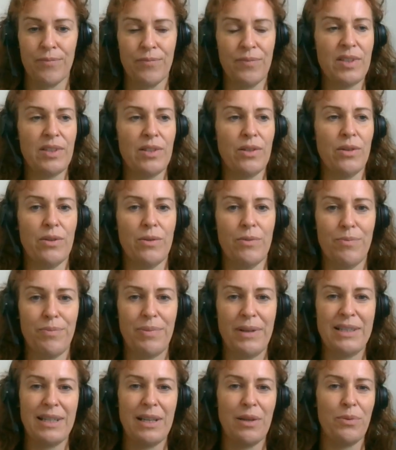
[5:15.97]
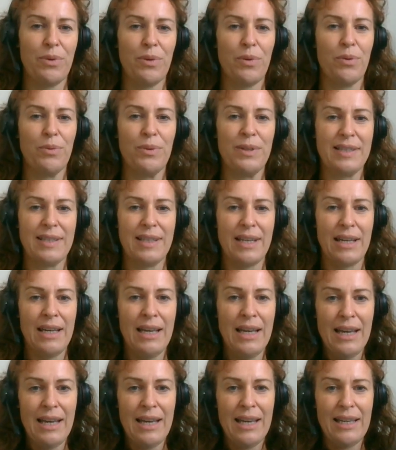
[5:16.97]
So basically we always say
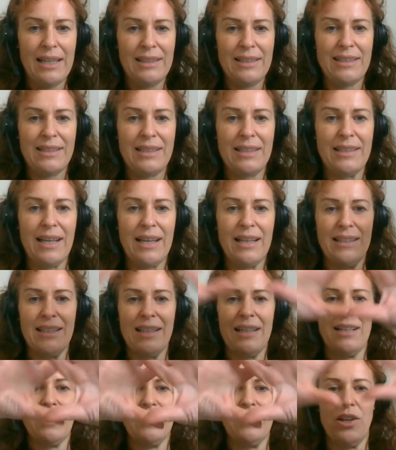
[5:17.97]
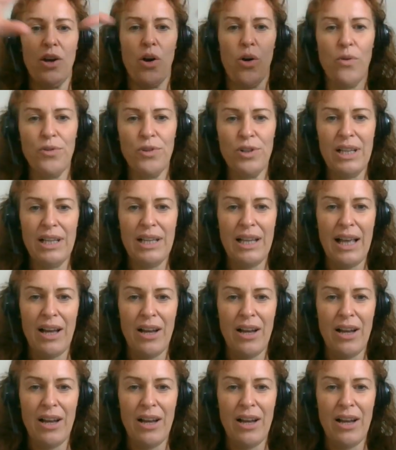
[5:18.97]
it's detecting the overall